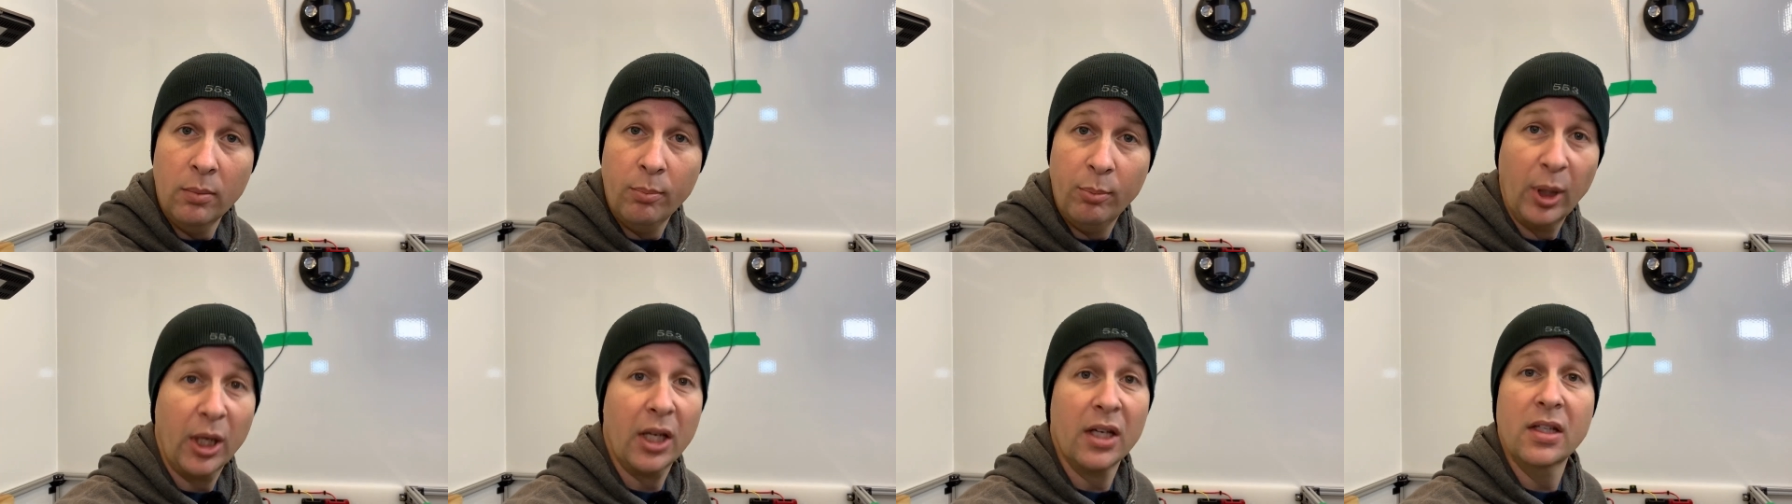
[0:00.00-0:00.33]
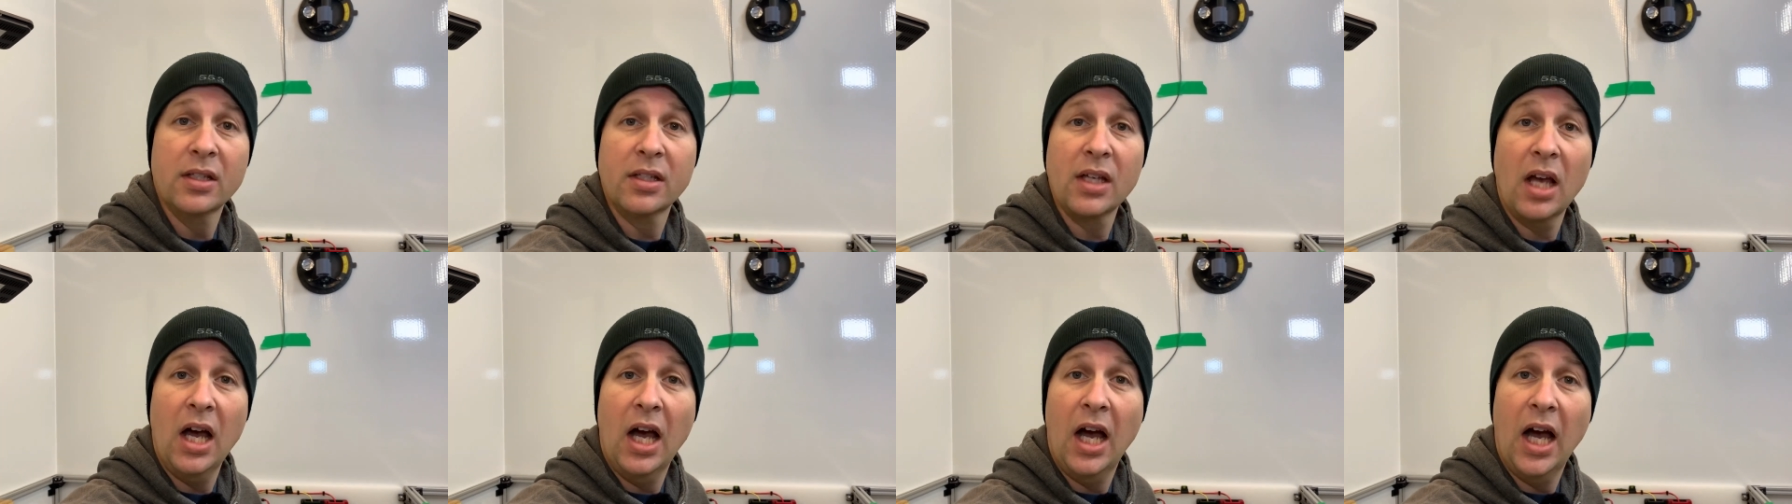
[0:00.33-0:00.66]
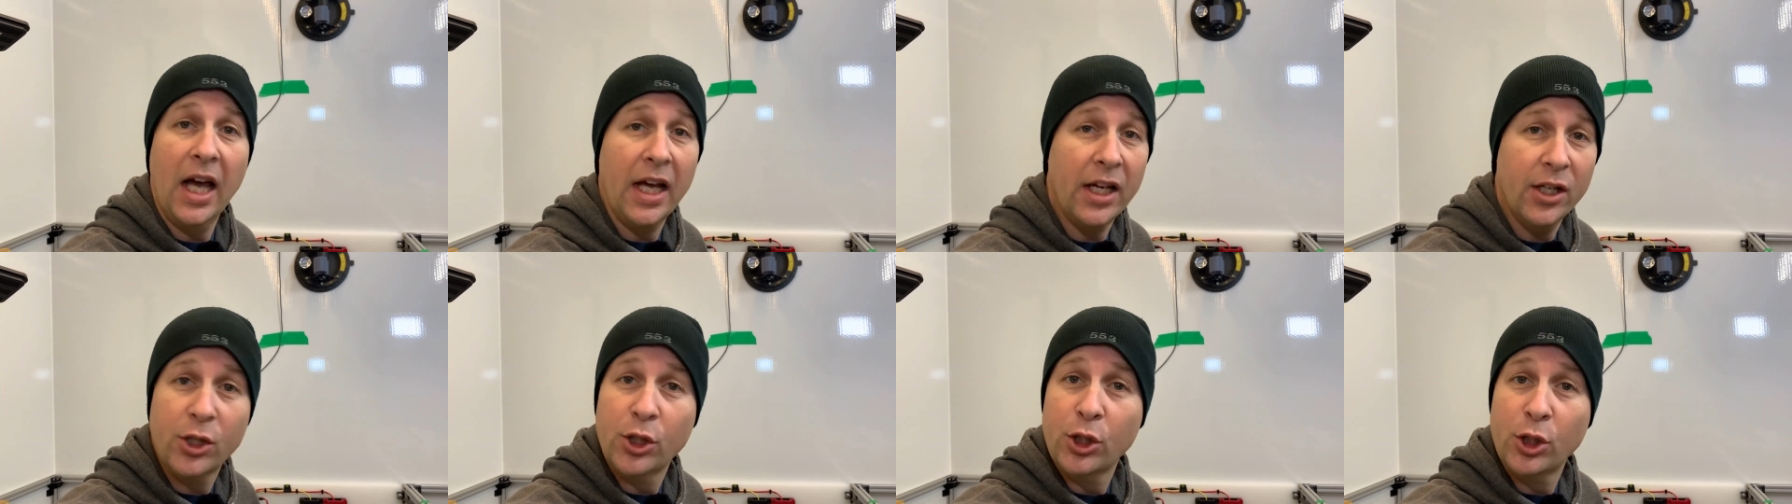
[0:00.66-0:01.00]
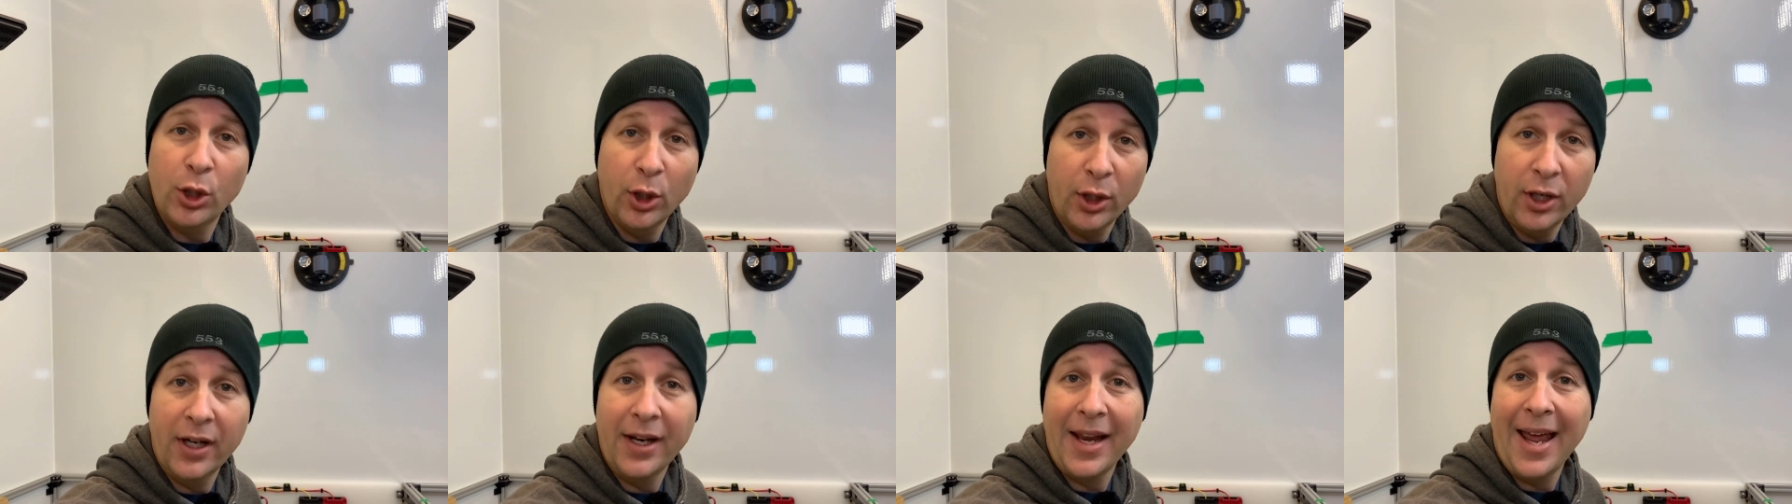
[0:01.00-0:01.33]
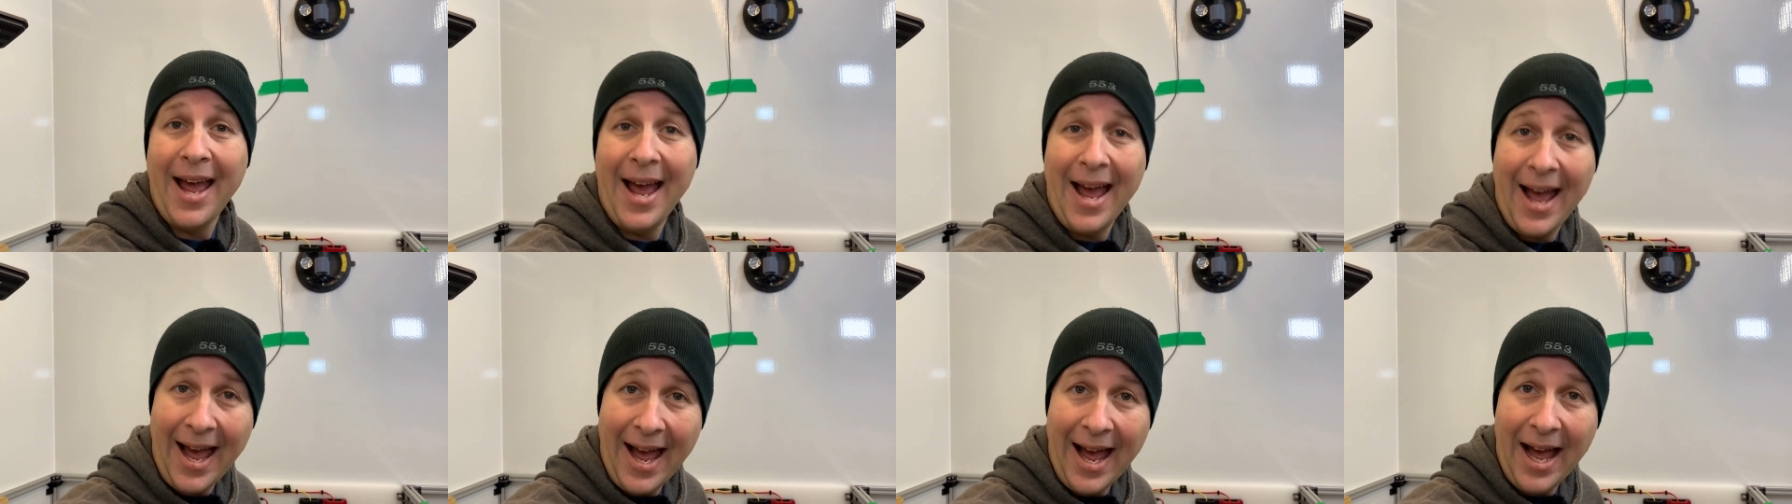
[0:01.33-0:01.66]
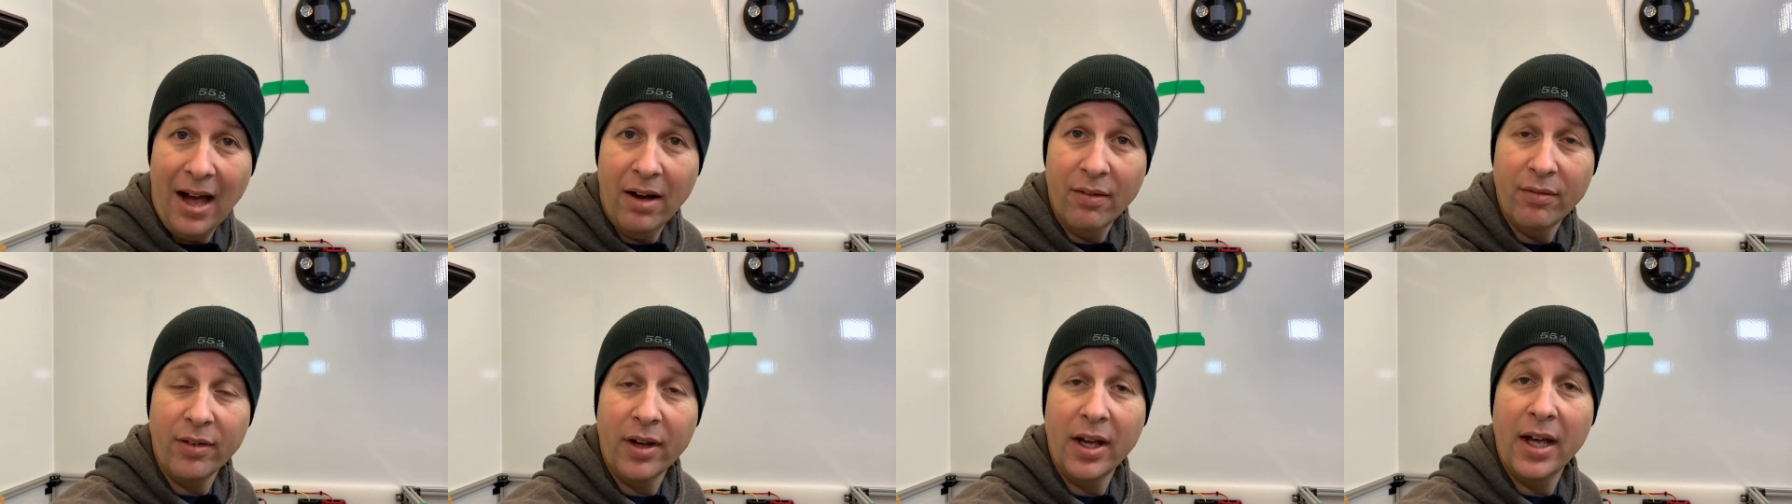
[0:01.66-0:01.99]
because I shouldn't
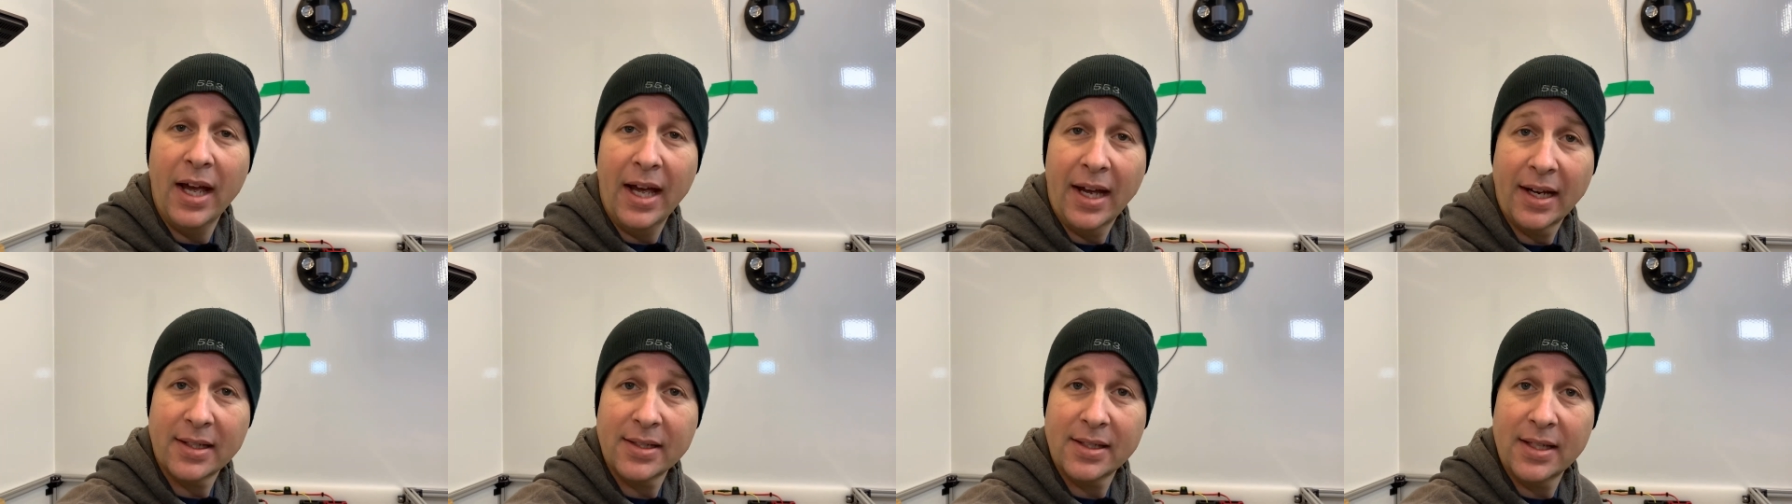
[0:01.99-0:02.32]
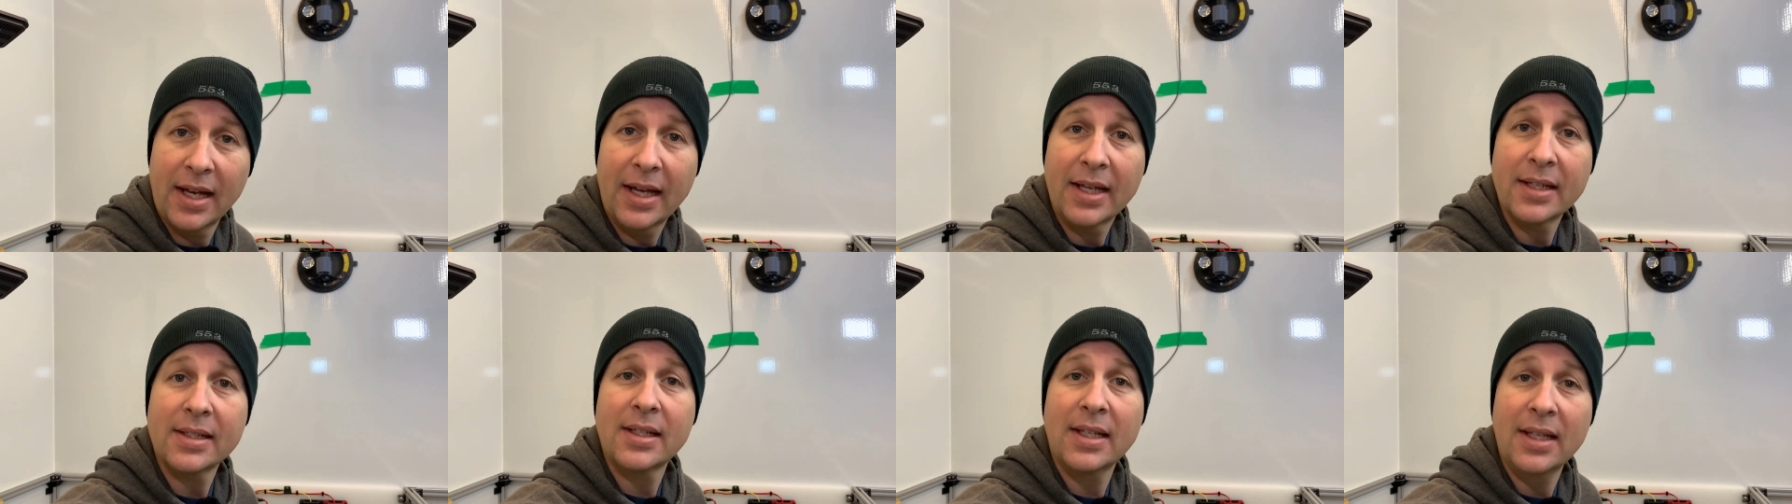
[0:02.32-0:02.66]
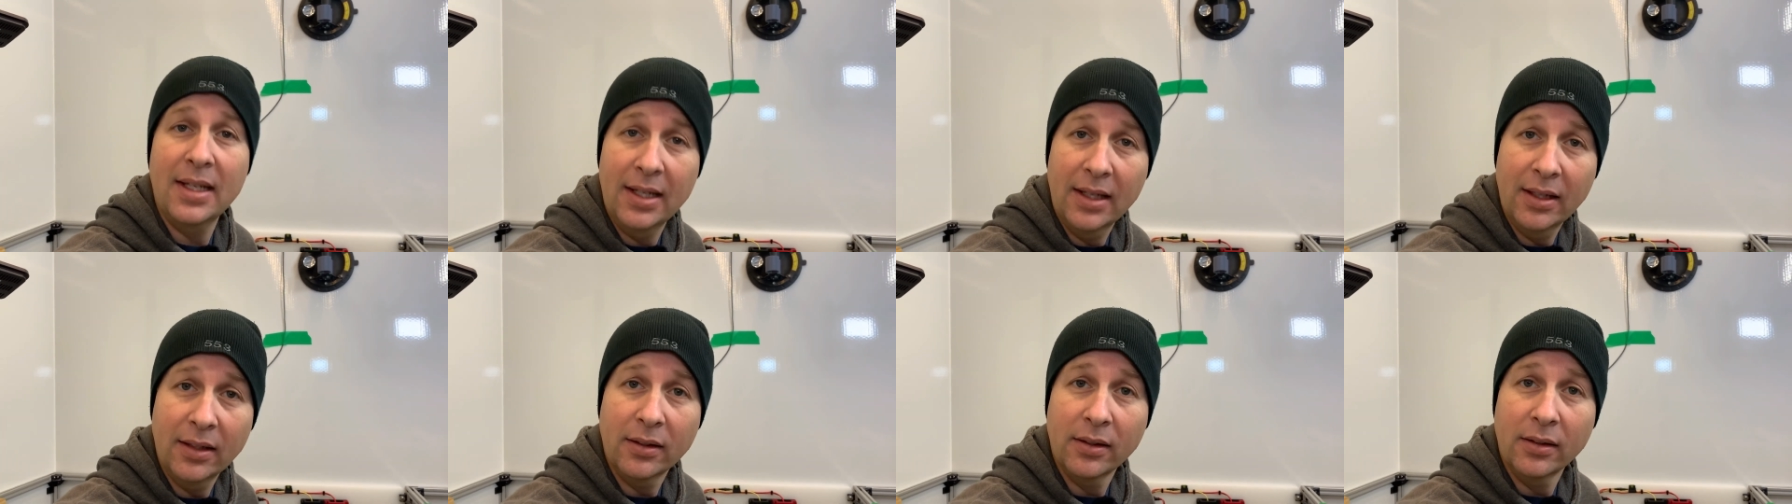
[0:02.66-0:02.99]
have excess heat.